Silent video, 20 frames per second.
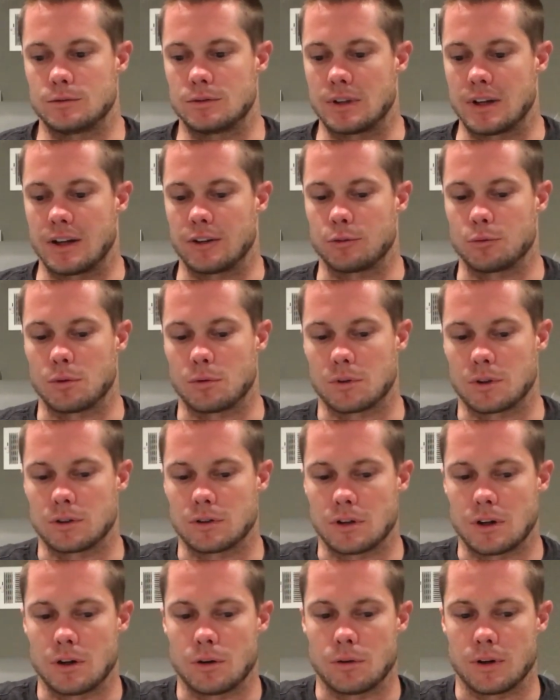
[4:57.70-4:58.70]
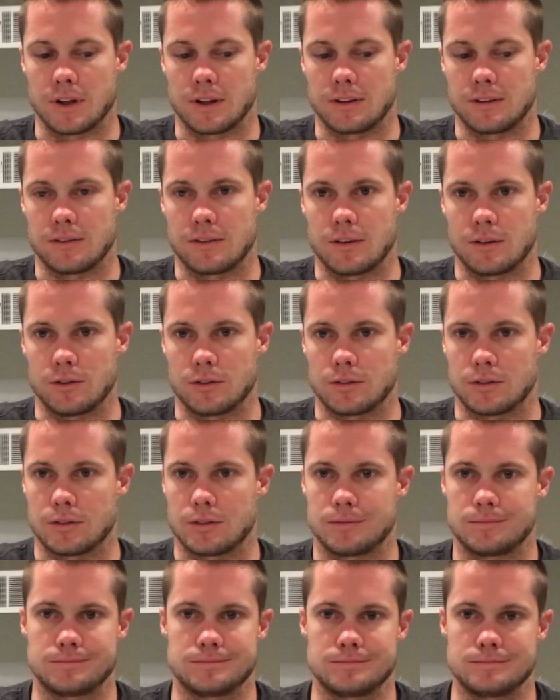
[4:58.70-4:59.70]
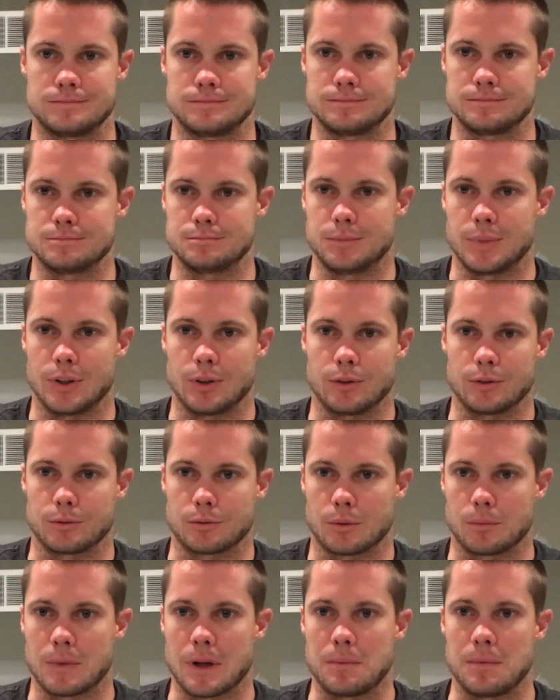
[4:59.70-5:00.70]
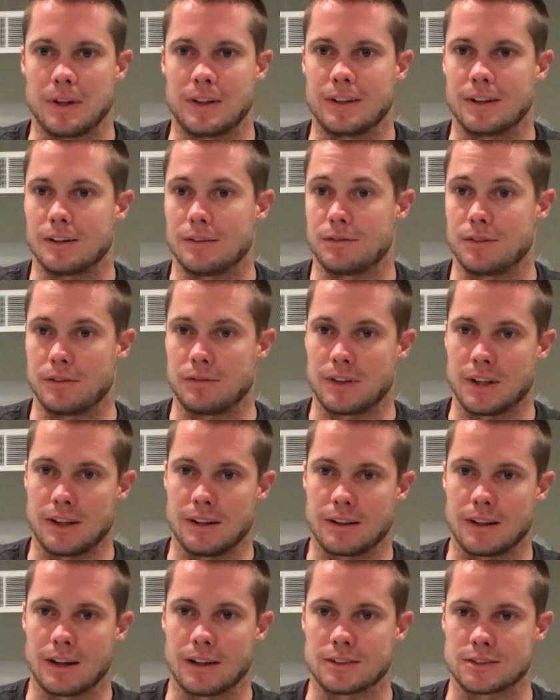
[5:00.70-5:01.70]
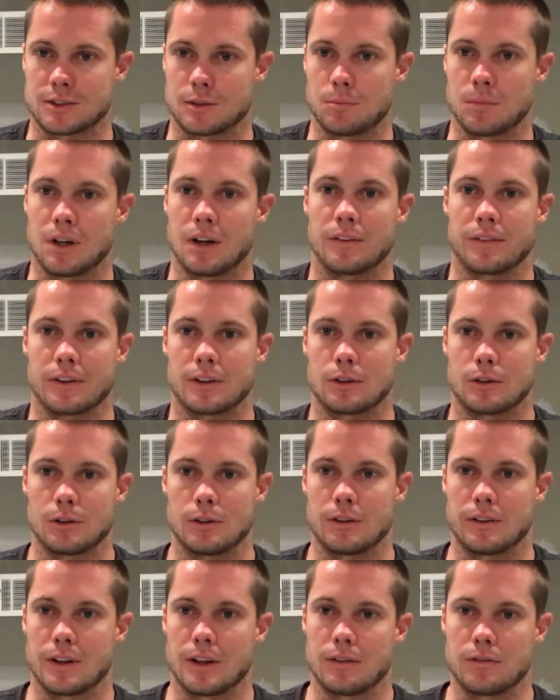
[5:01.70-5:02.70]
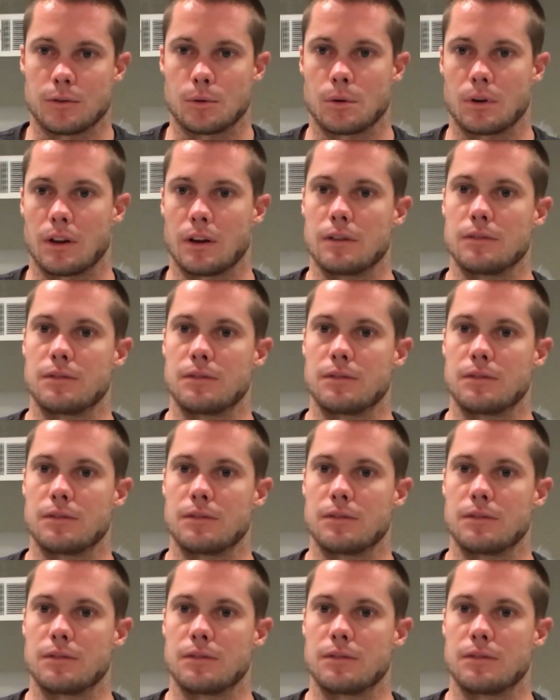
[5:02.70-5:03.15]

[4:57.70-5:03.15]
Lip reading: as we were growing, those bills were maybe $10,000 to $15,000 a month, and grew to that $40,000 to